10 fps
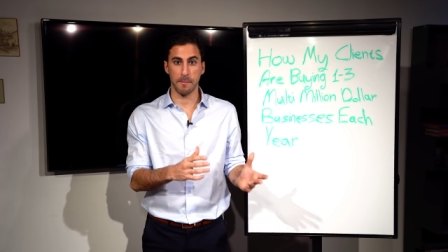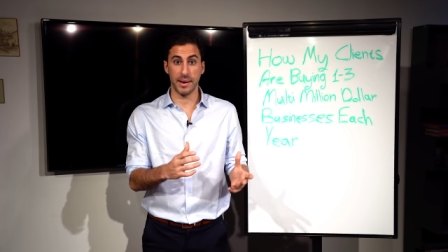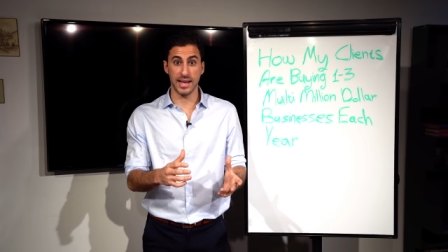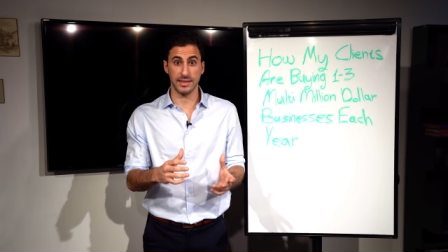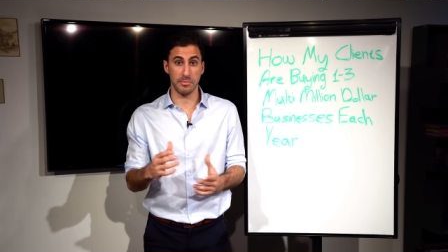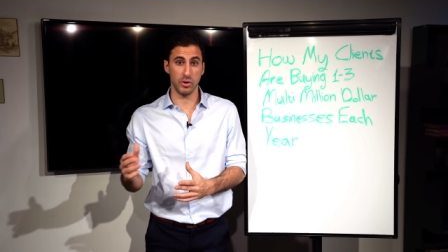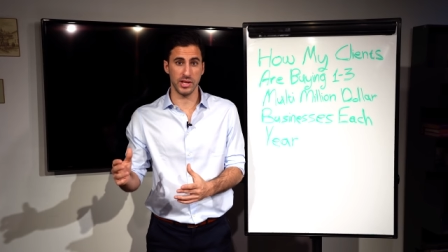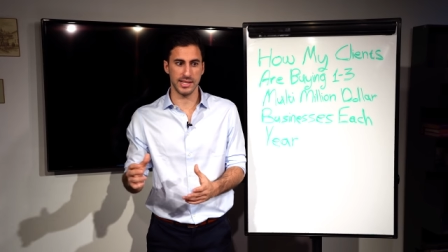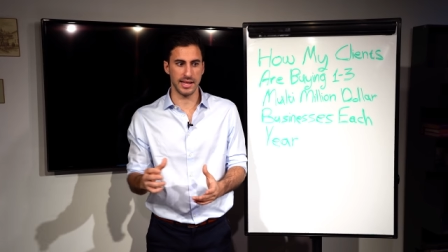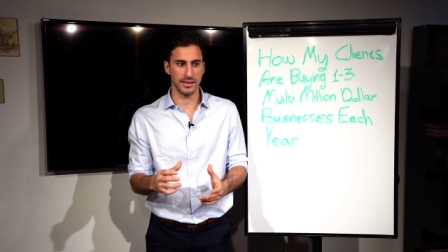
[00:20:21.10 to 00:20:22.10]
But the beauty
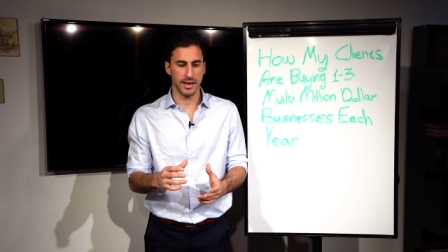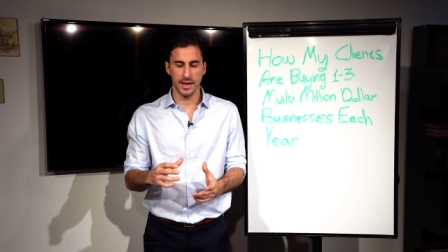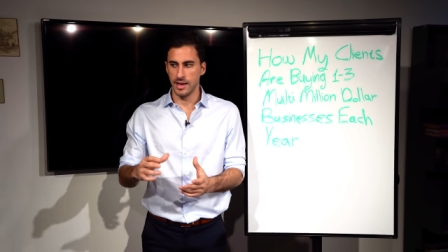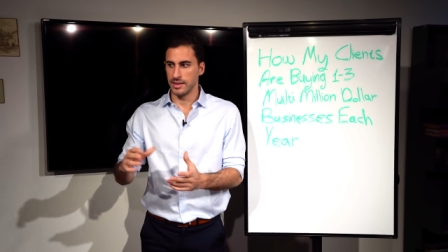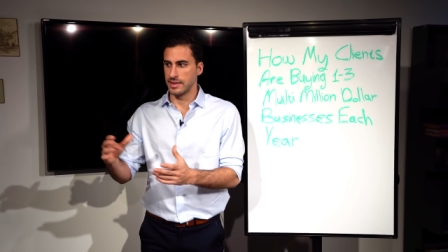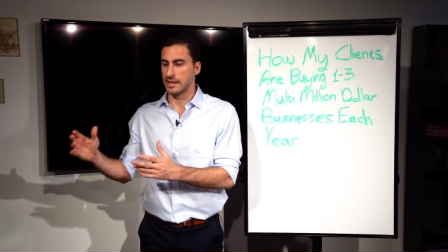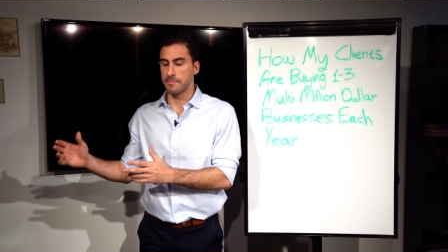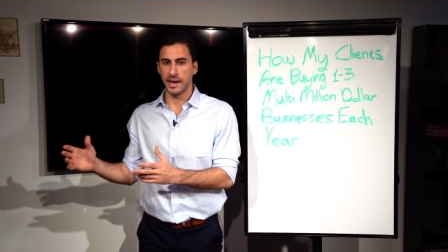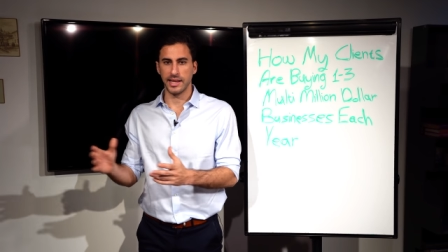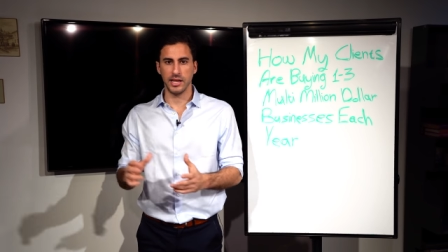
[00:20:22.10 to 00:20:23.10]
is that that
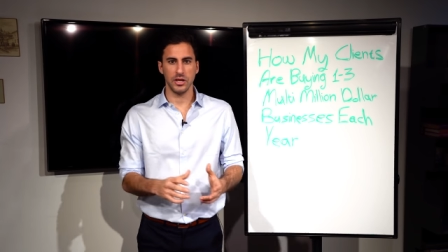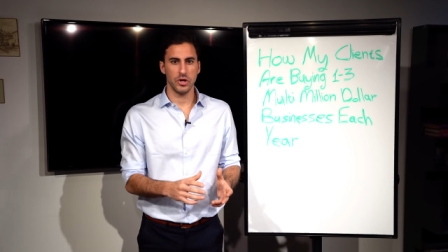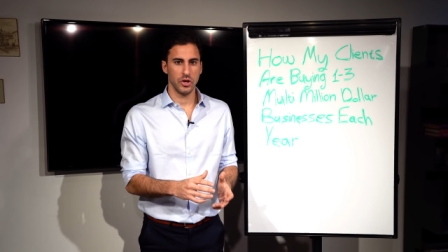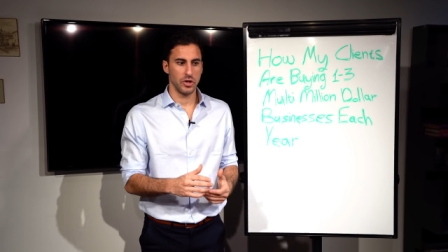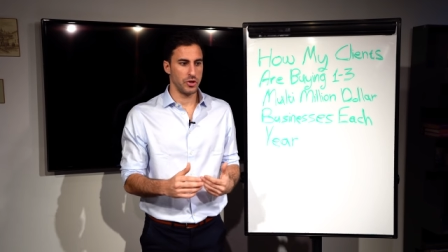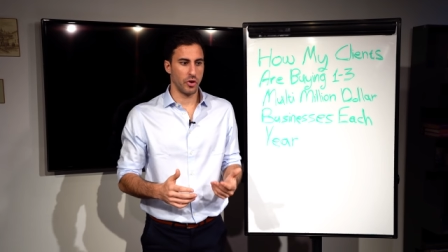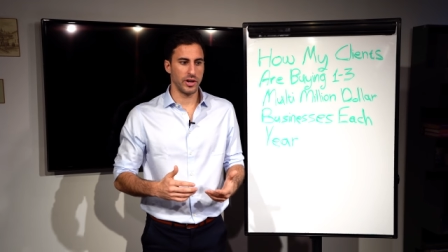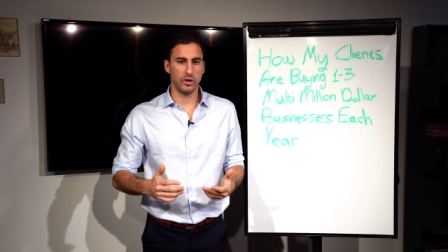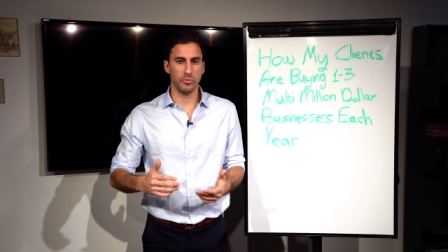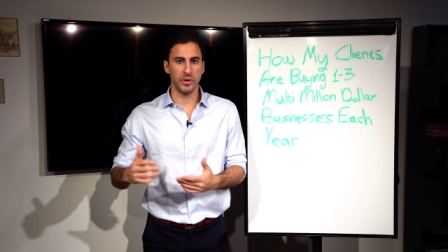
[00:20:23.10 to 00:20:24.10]
money don't
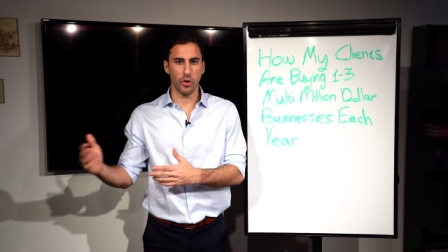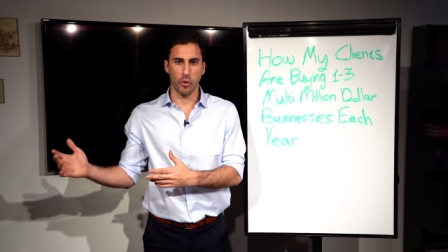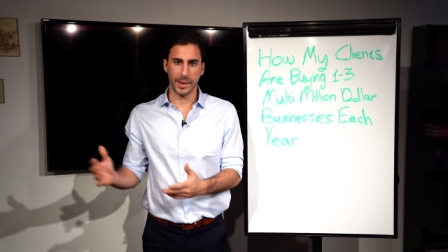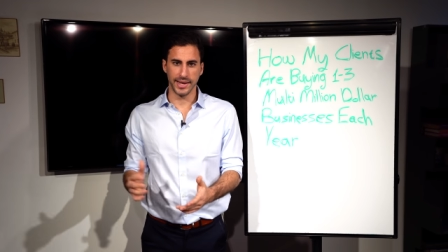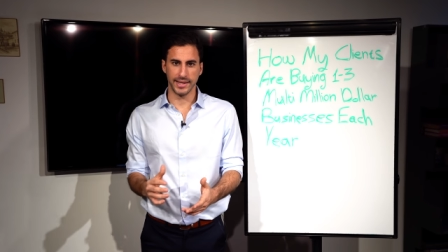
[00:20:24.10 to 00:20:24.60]
need to be your money.